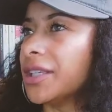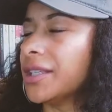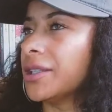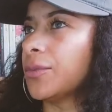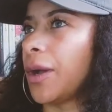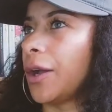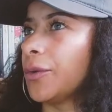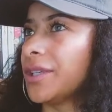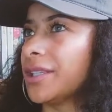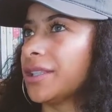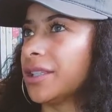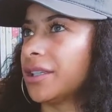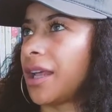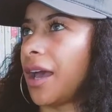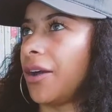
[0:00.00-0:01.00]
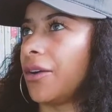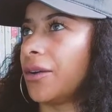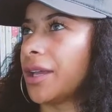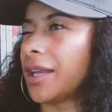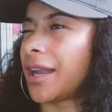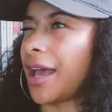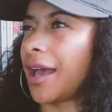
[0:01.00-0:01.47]
why we stood out.
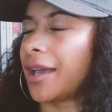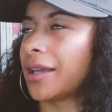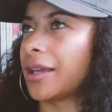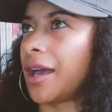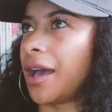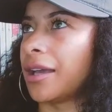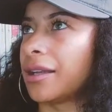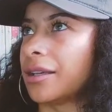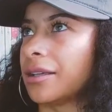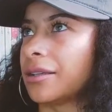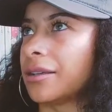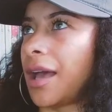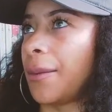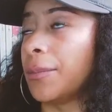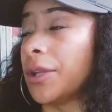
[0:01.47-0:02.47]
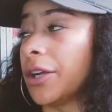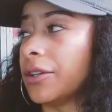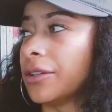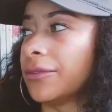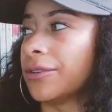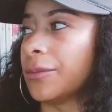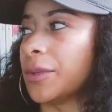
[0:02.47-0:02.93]
And I'm
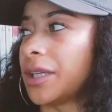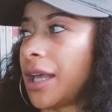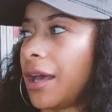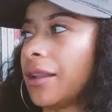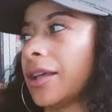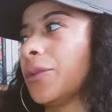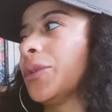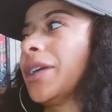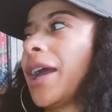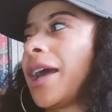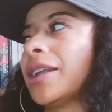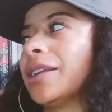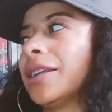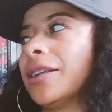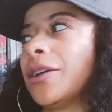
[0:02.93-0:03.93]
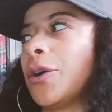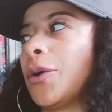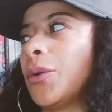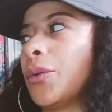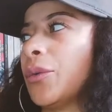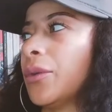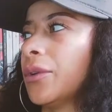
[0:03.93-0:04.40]
learning from it now. Like we kind of need to
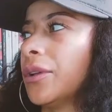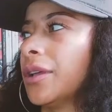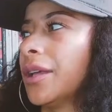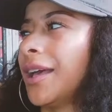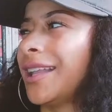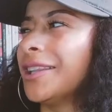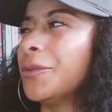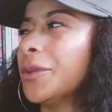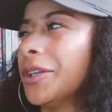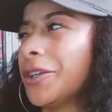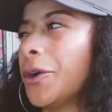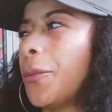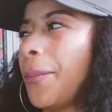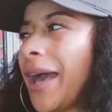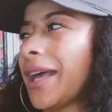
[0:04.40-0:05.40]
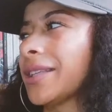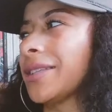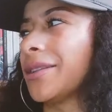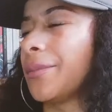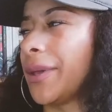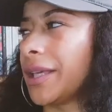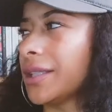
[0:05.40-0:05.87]
go, I think we need to go back to
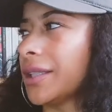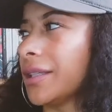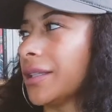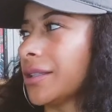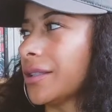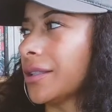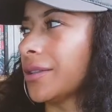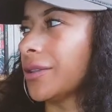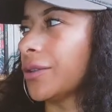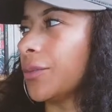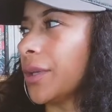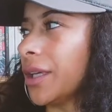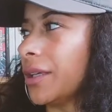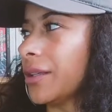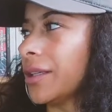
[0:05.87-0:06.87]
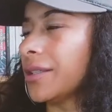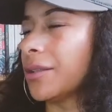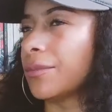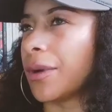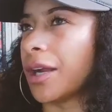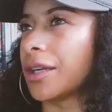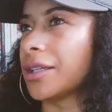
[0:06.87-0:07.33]
the basics a little bit because the
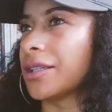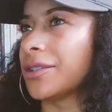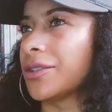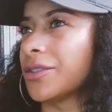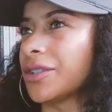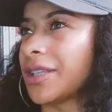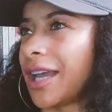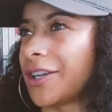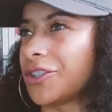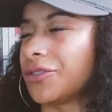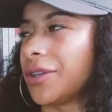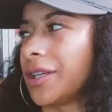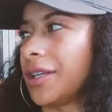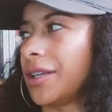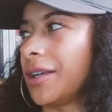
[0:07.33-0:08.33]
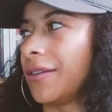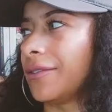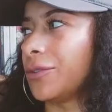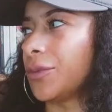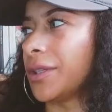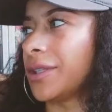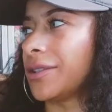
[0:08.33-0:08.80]
market is so saturated and
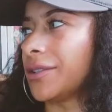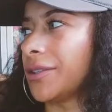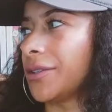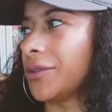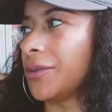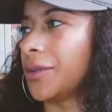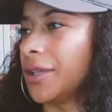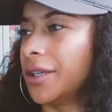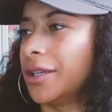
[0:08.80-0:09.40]
everyone's so